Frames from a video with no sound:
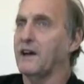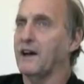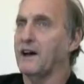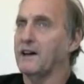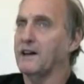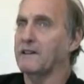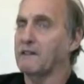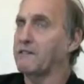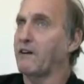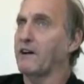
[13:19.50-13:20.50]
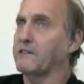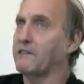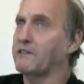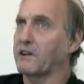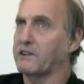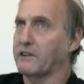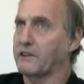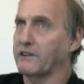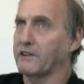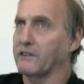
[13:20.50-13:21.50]
And my father moved to
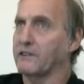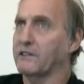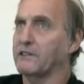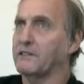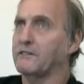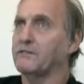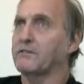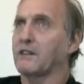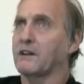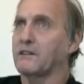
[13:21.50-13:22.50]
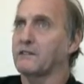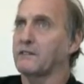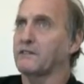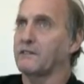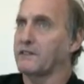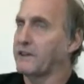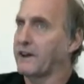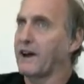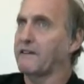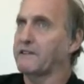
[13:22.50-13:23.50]
Ontario the
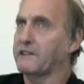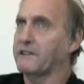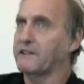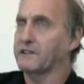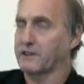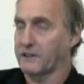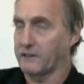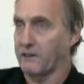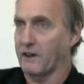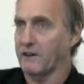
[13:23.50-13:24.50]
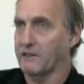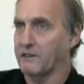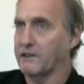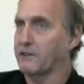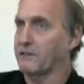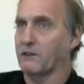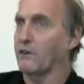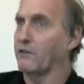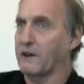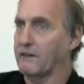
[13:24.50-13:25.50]
day after he turned 65. It took the
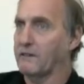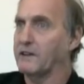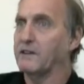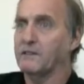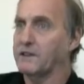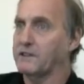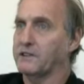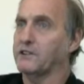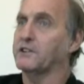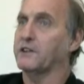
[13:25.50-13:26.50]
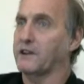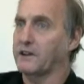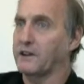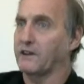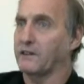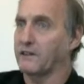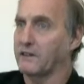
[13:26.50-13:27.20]
whole family. They said, "You're staying here."